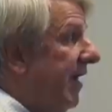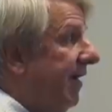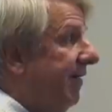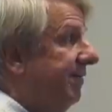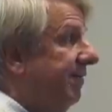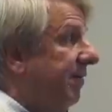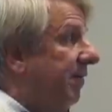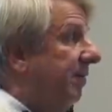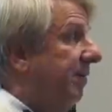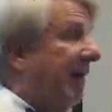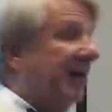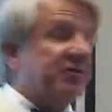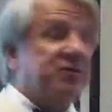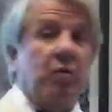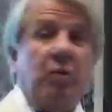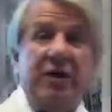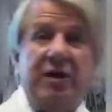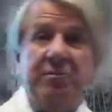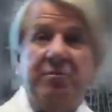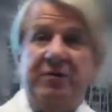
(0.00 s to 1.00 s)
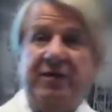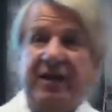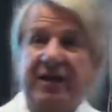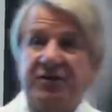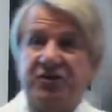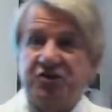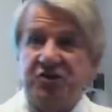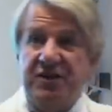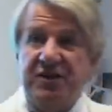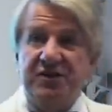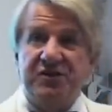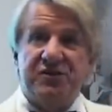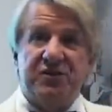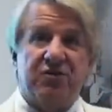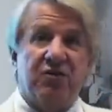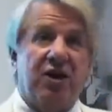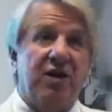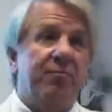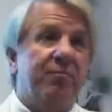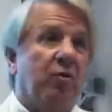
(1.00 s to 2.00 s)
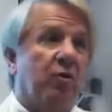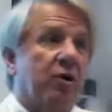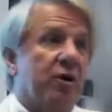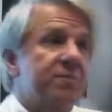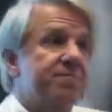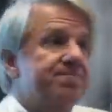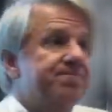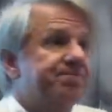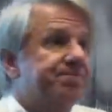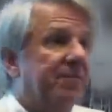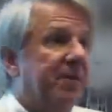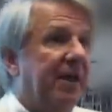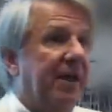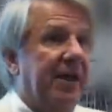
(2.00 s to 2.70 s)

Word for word: We have about twenty P H Ds that are on board,